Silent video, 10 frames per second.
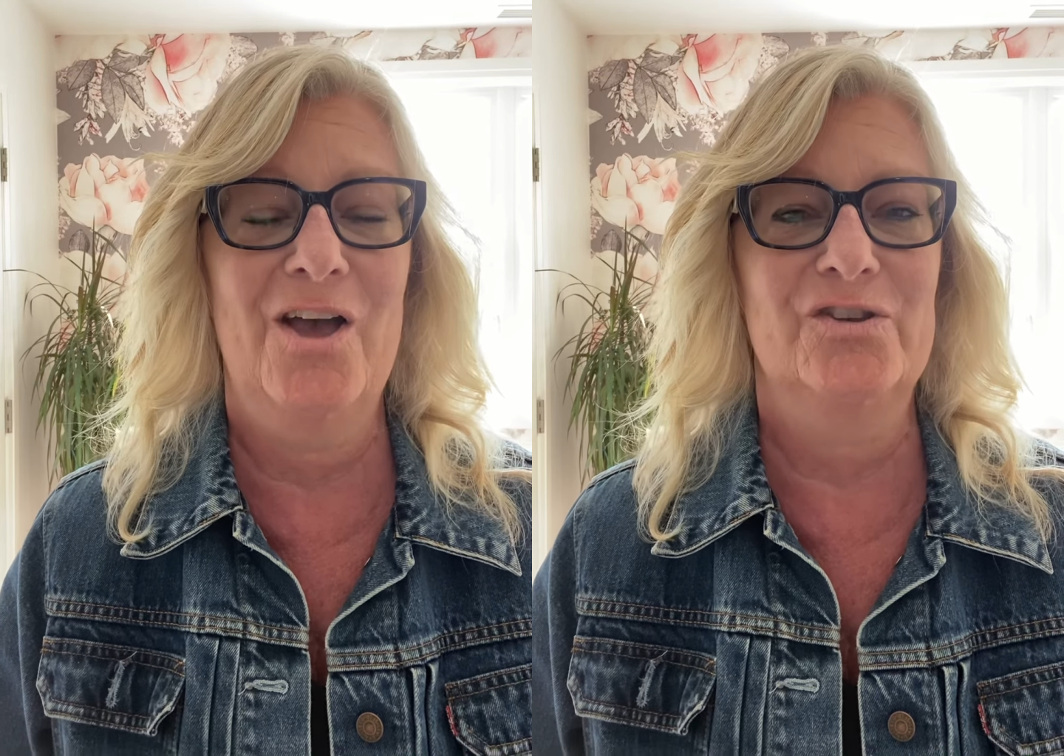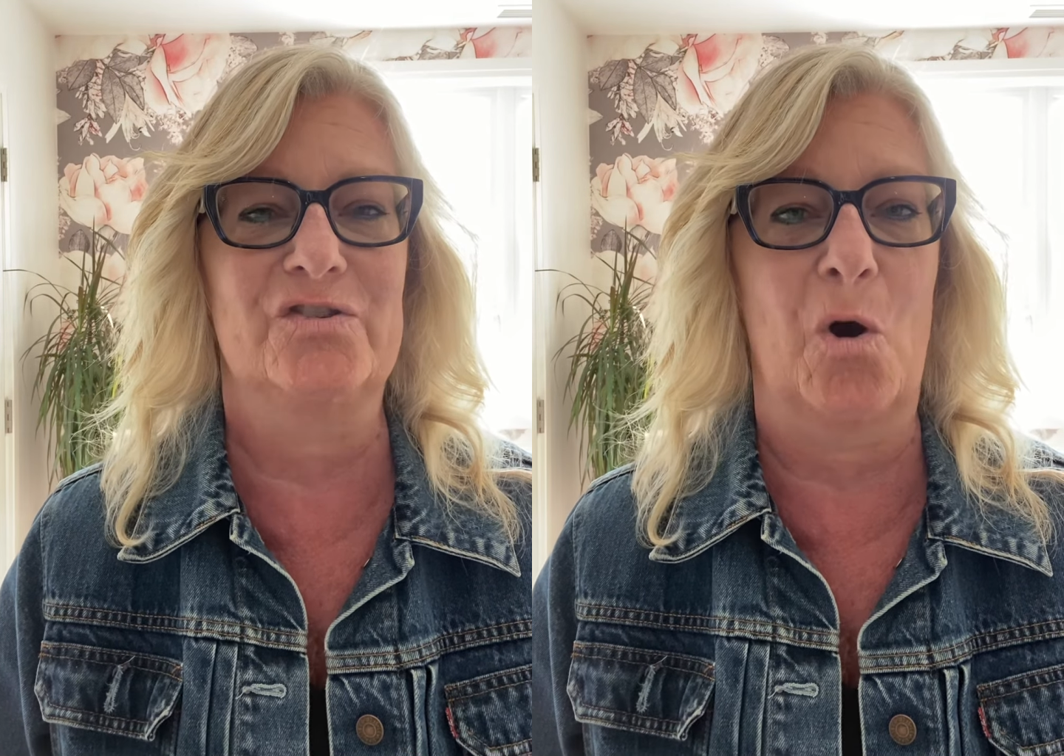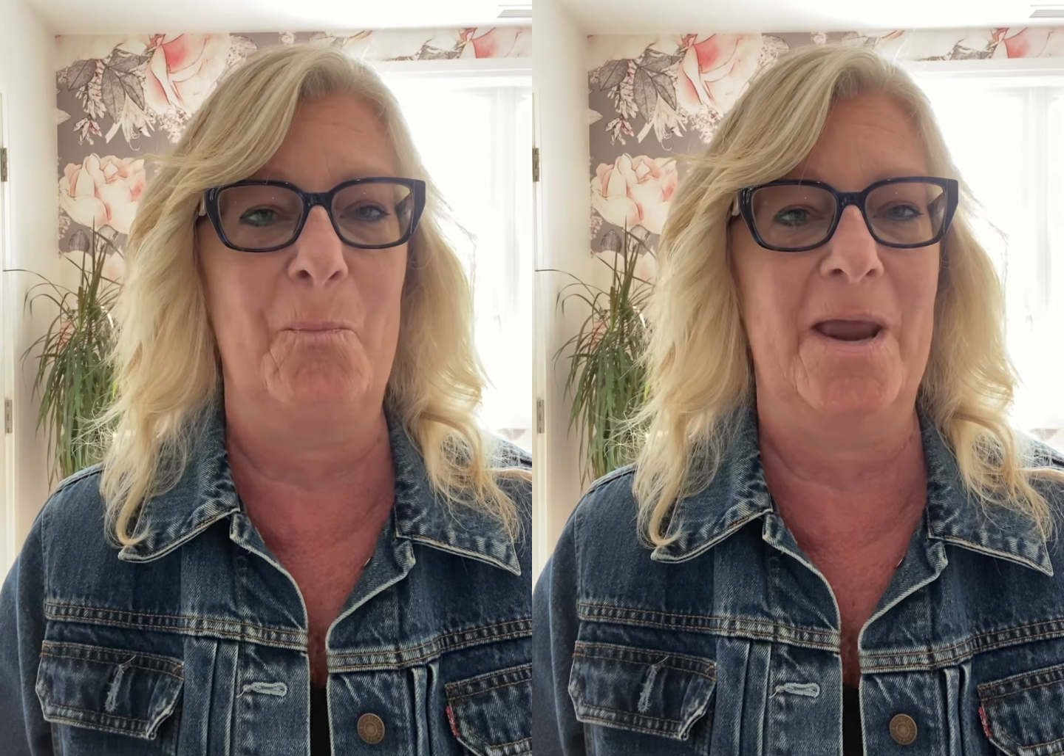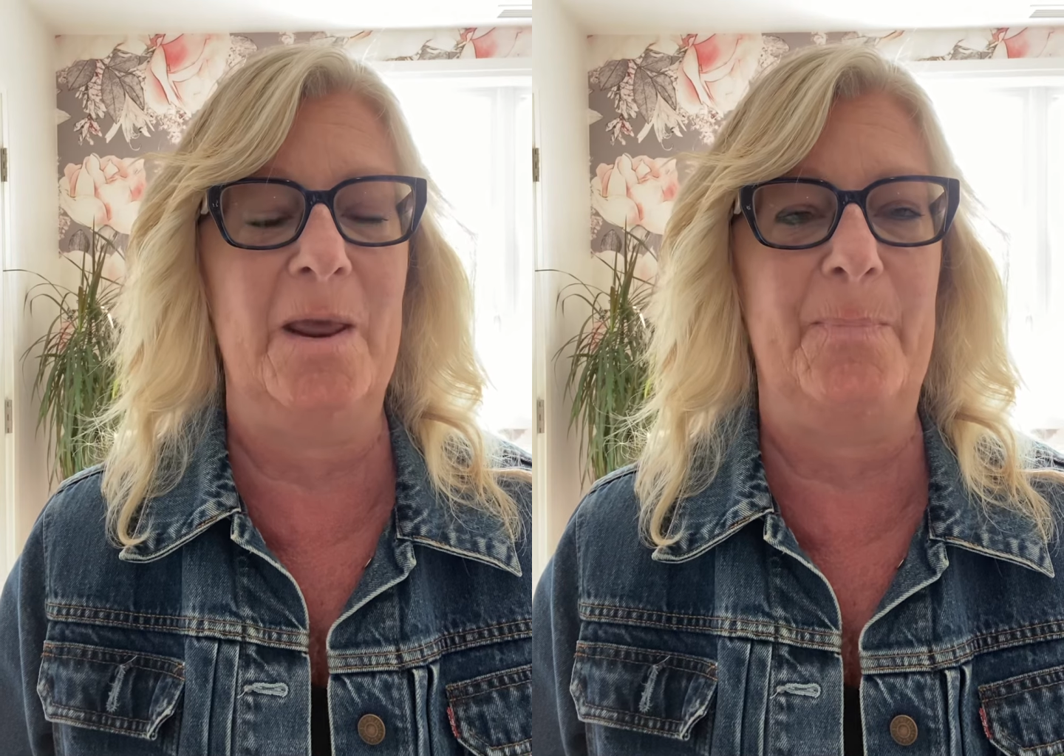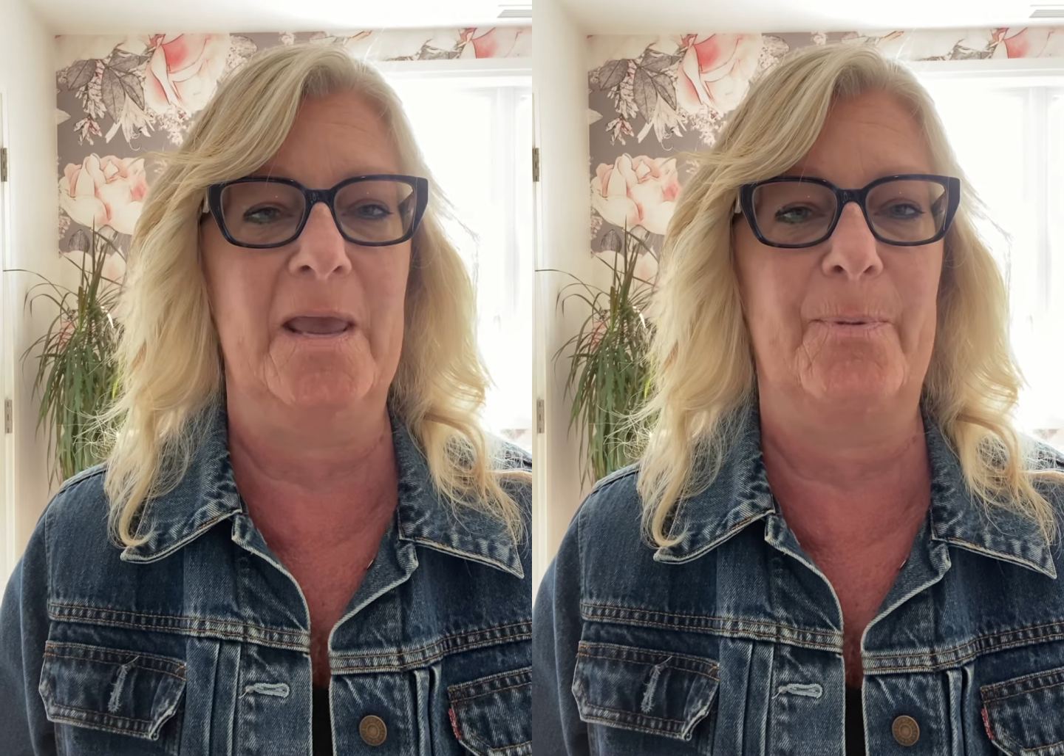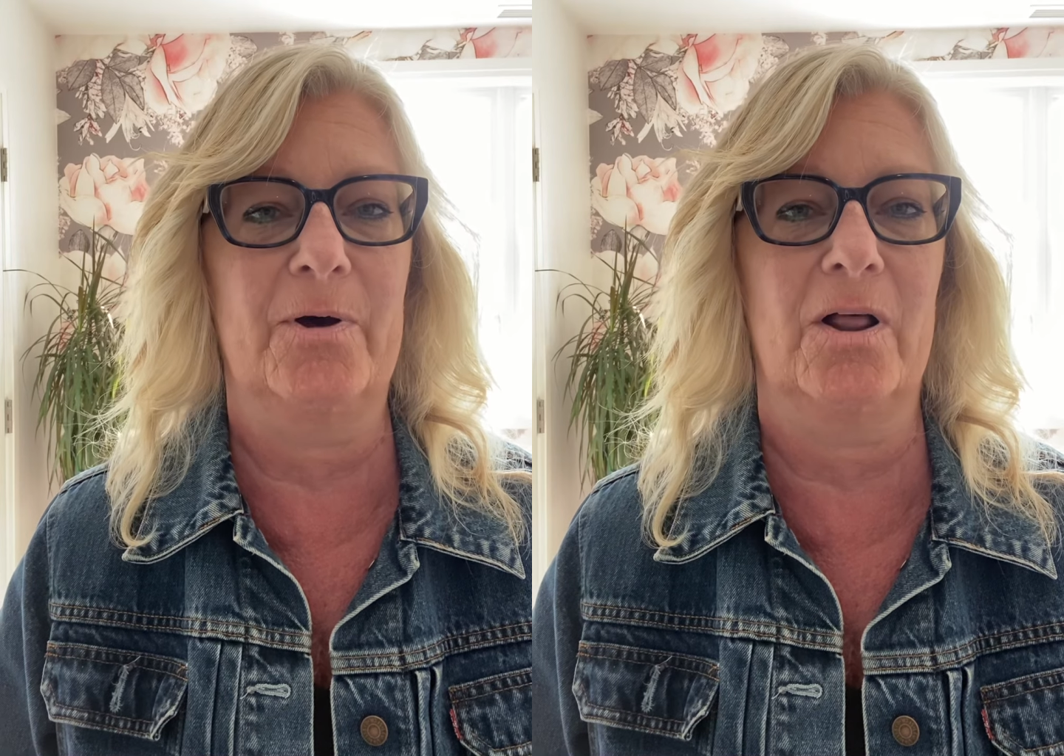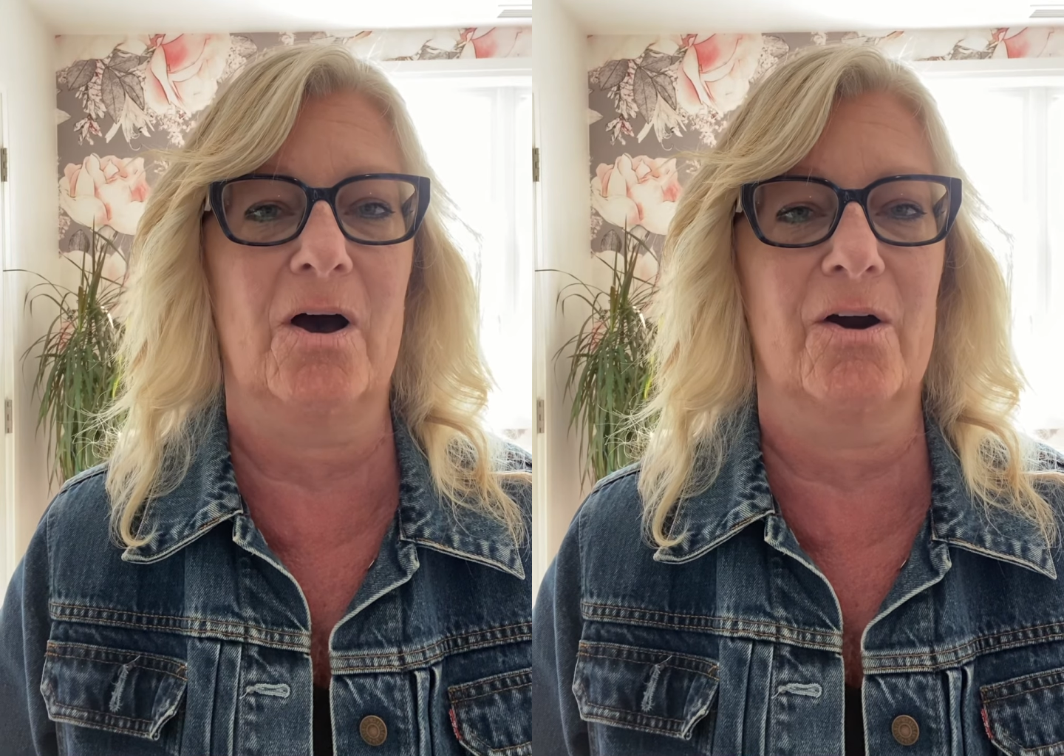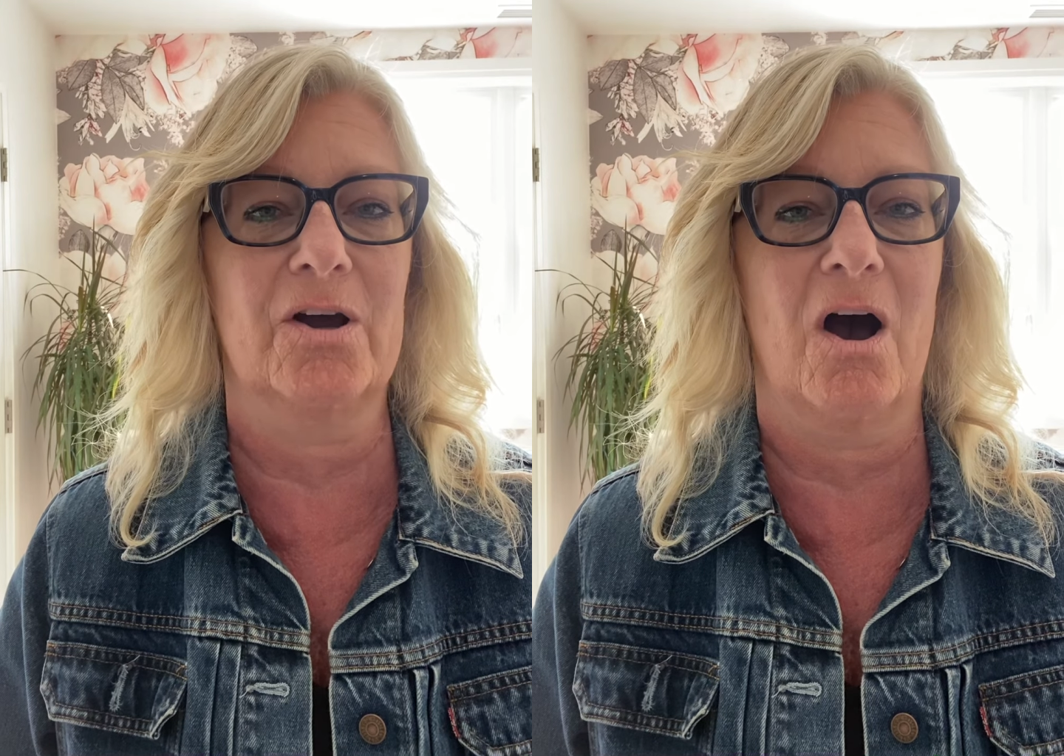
So many people are